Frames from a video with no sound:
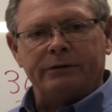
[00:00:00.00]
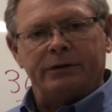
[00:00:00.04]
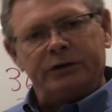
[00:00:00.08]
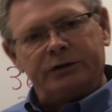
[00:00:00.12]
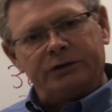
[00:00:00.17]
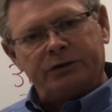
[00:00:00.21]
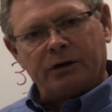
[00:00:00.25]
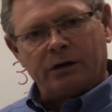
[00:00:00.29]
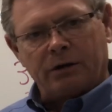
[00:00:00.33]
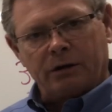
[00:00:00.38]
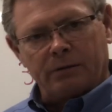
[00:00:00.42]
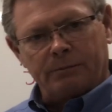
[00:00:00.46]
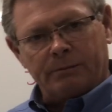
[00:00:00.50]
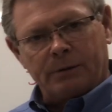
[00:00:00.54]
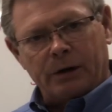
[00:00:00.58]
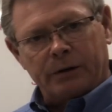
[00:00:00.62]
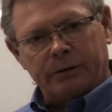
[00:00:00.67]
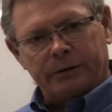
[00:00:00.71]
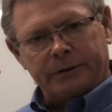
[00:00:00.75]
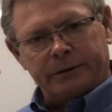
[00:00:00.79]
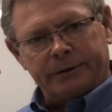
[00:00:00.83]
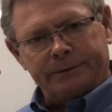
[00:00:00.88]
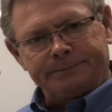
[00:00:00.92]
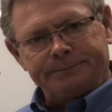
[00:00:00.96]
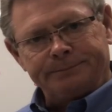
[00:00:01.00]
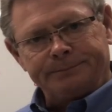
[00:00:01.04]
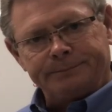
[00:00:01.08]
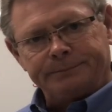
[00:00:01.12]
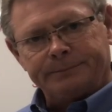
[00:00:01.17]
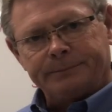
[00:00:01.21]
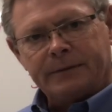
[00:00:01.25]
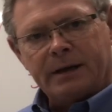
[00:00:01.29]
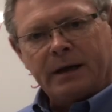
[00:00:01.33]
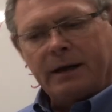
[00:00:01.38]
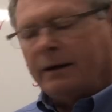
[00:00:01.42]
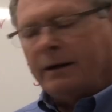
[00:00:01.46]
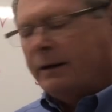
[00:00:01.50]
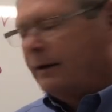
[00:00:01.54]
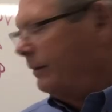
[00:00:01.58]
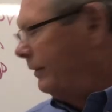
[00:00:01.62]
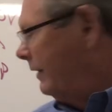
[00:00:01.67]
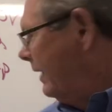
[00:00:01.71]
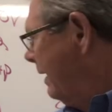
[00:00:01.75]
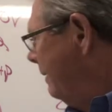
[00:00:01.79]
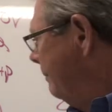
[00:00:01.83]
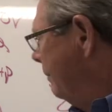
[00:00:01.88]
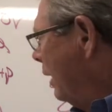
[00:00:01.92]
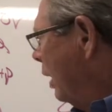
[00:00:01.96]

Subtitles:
you start a motor. That